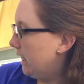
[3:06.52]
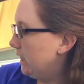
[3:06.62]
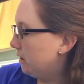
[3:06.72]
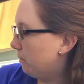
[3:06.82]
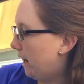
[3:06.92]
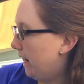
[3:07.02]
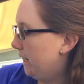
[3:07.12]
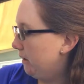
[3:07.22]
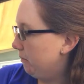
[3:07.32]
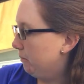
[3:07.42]
Thanks,
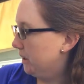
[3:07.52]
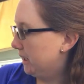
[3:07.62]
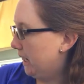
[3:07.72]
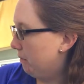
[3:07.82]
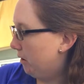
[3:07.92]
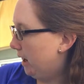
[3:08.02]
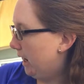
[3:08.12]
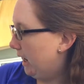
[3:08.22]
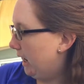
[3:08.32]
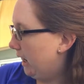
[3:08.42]
Wyatt, Miss Campbell
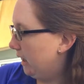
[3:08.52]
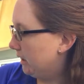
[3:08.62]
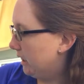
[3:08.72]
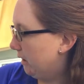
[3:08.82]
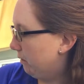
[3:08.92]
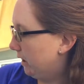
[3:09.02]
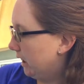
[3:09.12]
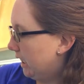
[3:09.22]
said with